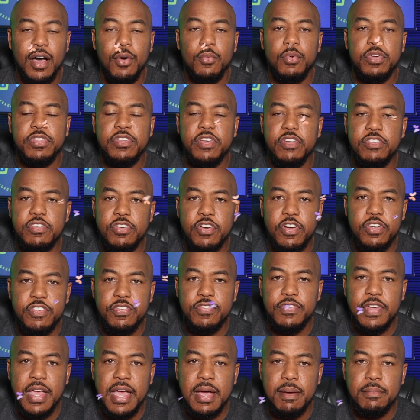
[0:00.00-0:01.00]
with your church
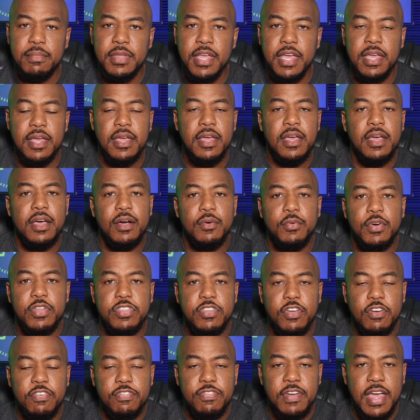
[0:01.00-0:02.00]
family,
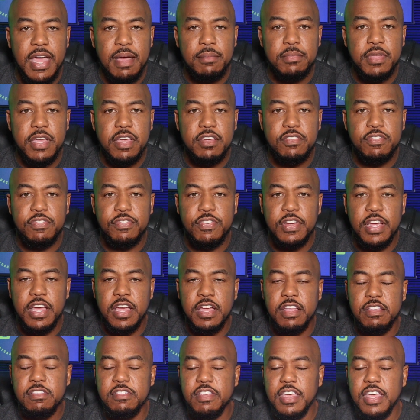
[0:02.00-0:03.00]
with your family and
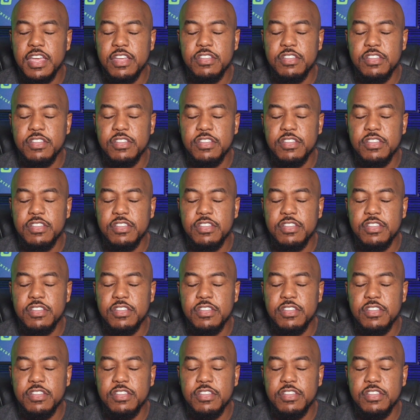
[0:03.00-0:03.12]
friends.